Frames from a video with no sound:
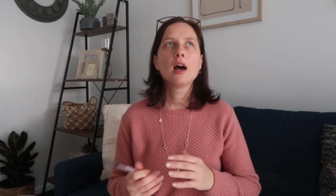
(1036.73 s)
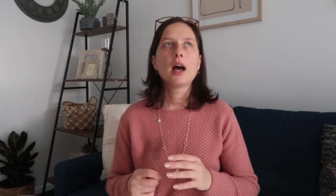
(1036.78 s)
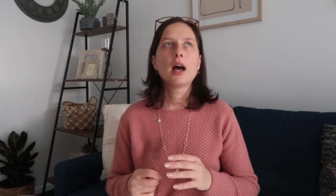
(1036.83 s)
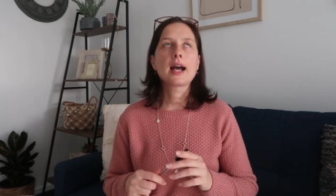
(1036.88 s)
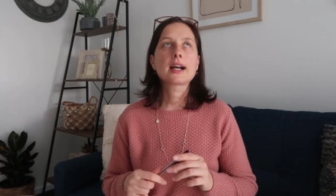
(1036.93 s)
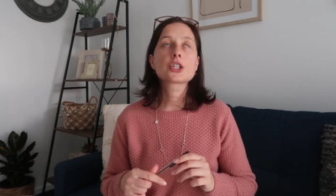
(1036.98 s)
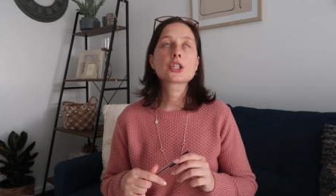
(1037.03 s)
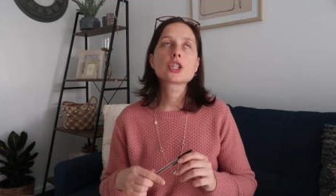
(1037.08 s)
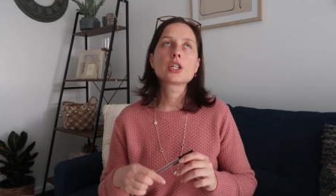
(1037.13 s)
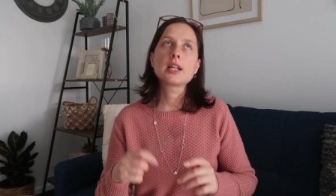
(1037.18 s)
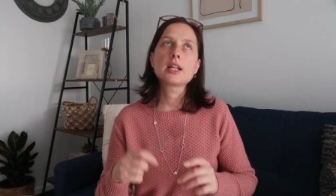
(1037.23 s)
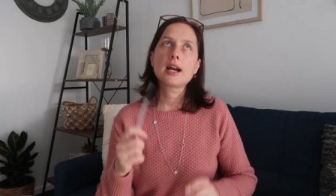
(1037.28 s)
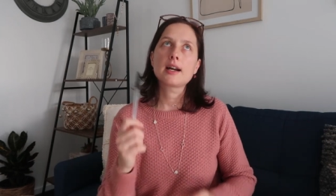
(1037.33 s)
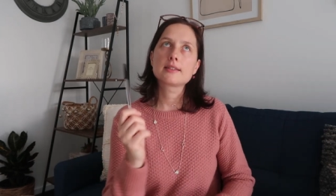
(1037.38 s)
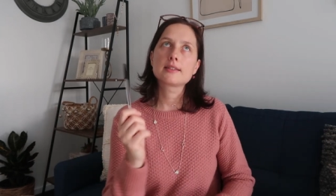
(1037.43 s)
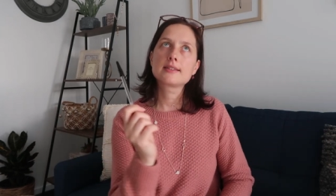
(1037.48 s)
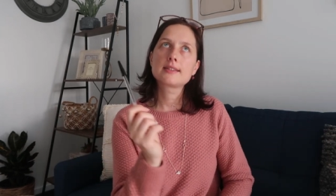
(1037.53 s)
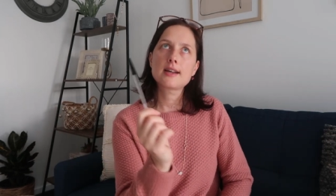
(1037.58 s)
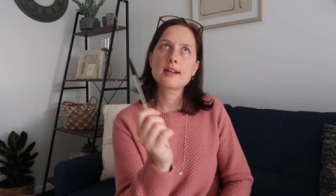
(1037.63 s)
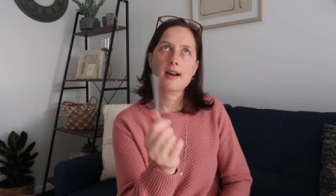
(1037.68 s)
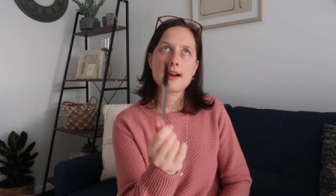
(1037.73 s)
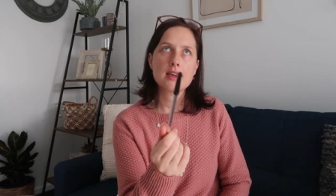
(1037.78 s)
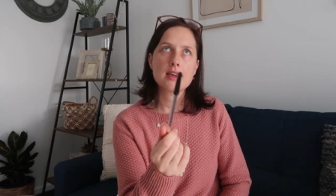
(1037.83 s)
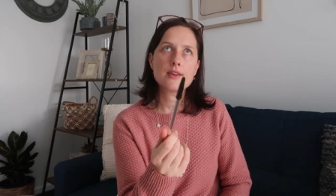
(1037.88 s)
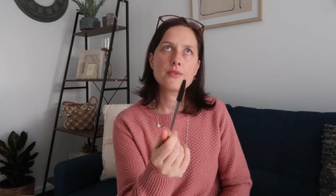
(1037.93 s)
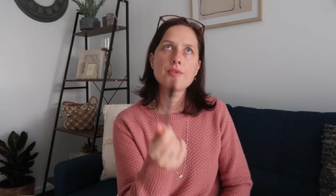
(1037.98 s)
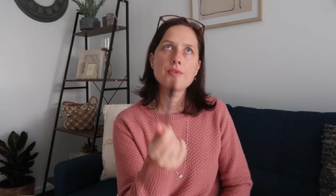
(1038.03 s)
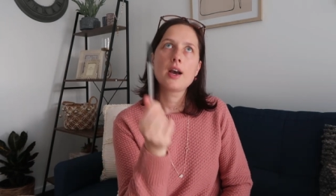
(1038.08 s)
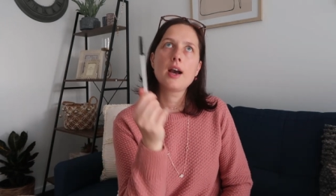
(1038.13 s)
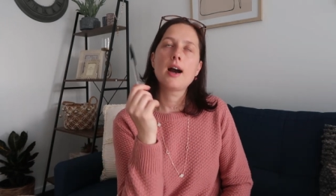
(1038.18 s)
actually at
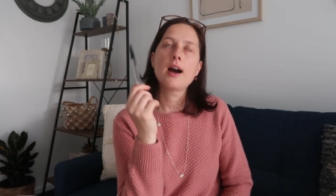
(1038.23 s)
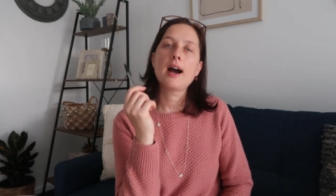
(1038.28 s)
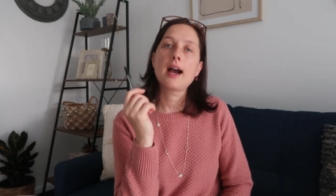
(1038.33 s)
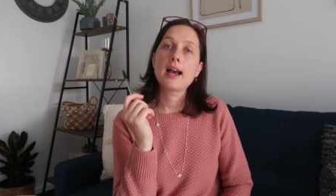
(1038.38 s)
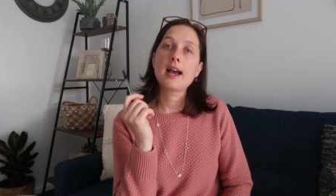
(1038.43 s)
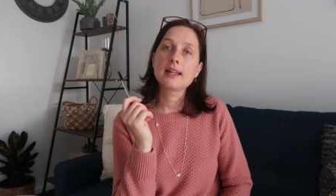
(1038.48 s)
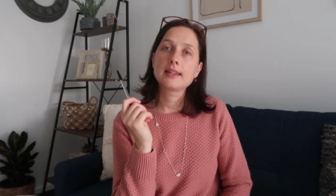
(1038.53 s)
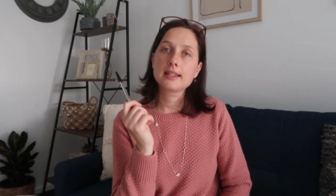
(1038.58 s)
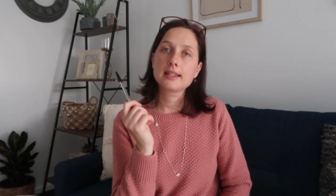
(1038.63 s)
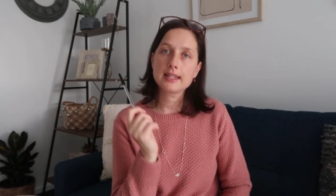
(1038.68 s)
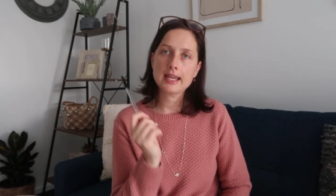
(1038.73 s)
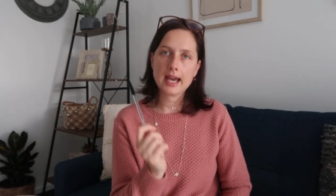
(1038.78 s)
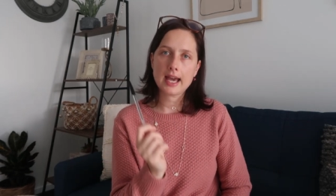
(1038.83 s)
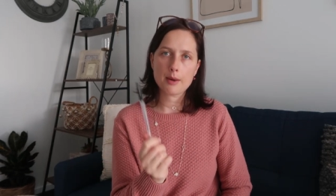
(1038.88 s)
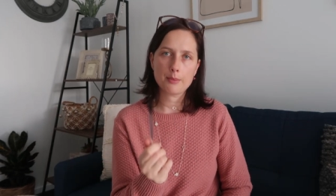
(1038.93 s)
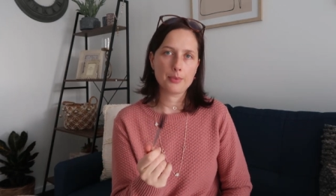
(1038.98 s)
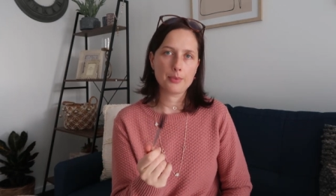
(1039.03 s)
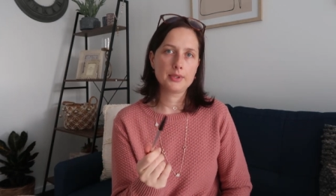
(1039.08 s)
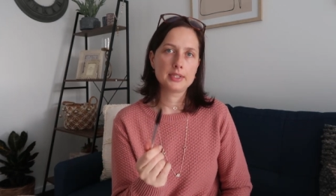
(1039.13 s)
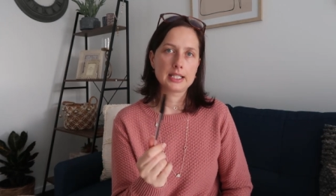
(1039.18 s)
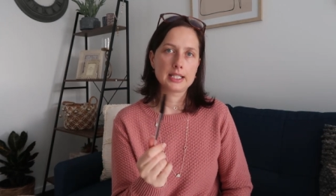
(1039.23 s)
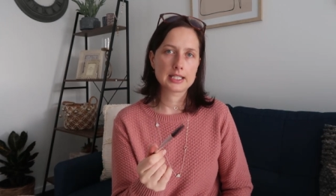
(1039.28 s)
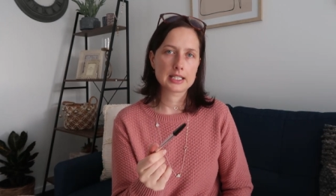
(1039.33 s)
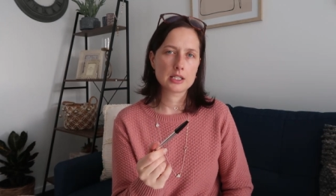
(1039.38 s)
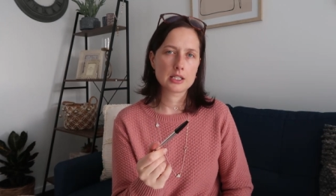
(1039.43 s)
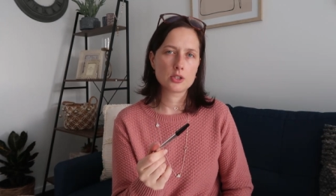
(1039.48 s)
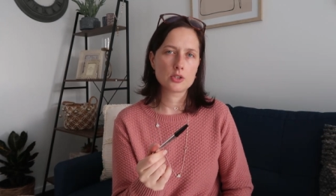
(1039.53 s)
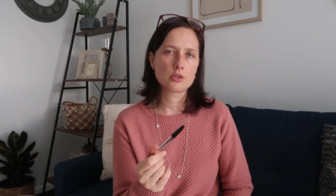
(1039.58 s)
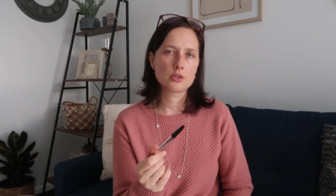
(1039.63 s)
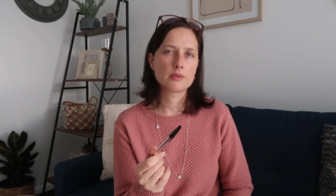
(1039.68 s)
TAFE I had a gap that I
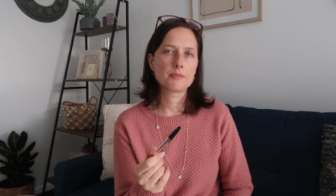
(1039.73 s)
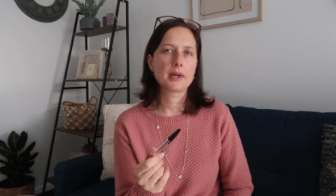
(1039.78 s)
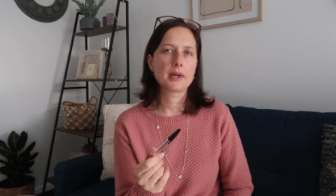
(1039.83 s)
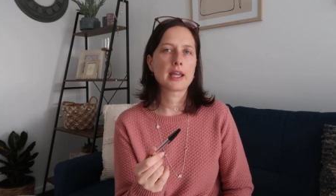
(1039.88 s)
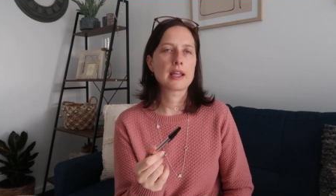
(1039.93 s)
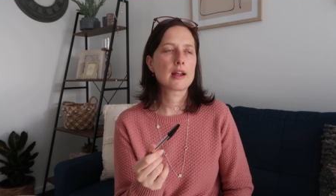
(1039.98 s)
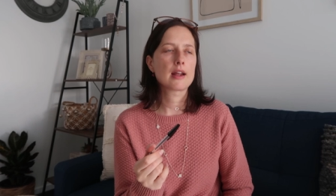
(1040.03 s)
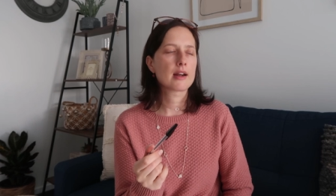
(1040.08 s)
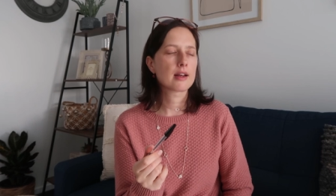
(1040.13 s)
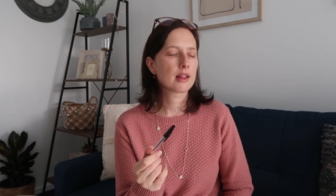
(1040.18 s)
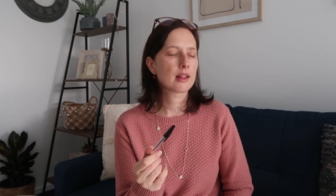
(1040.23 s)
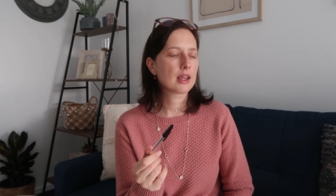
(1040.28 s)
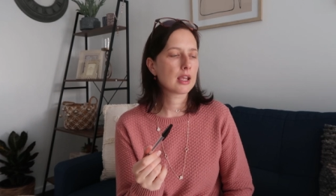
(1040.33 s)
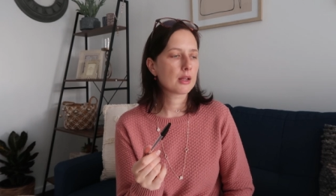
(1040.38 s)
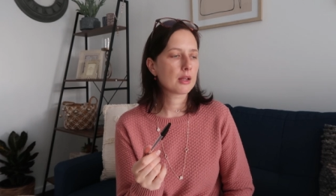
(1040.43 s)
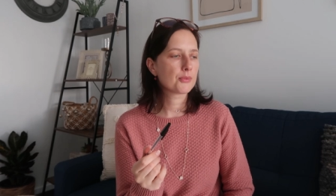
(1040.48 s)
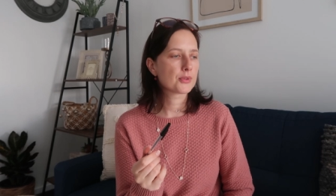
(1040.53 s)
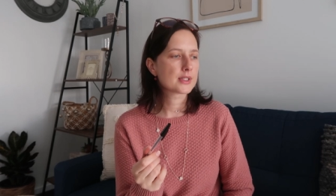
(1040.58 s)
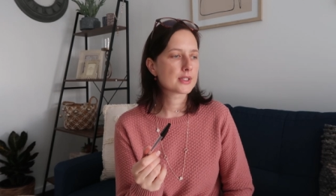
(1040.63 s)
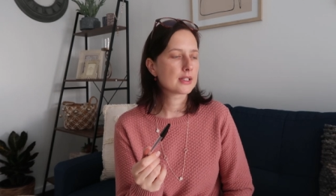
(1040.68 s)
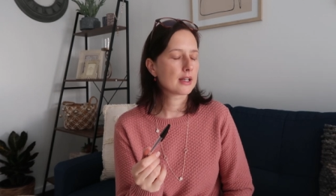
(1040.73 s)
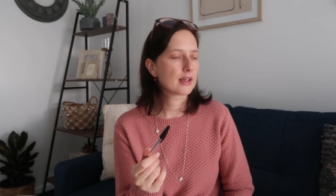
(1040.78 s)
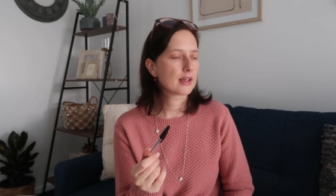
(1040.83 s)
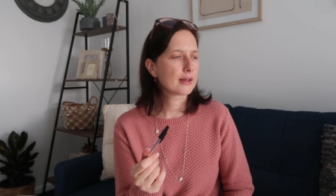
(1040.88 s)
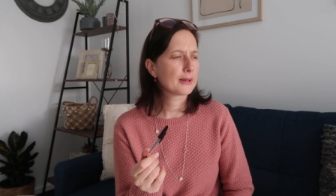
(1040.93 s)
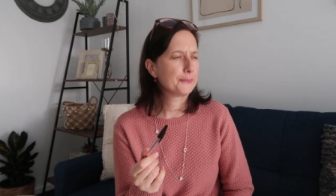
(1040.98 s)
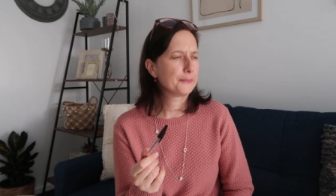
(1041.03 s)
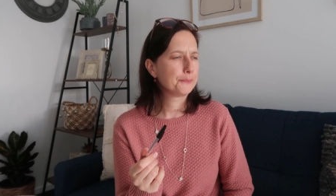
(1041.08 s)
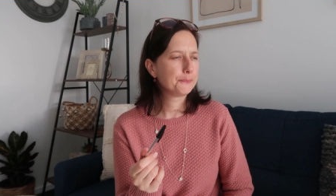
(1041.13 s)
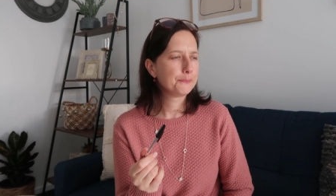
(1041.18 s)
needed to pay, and I think it was like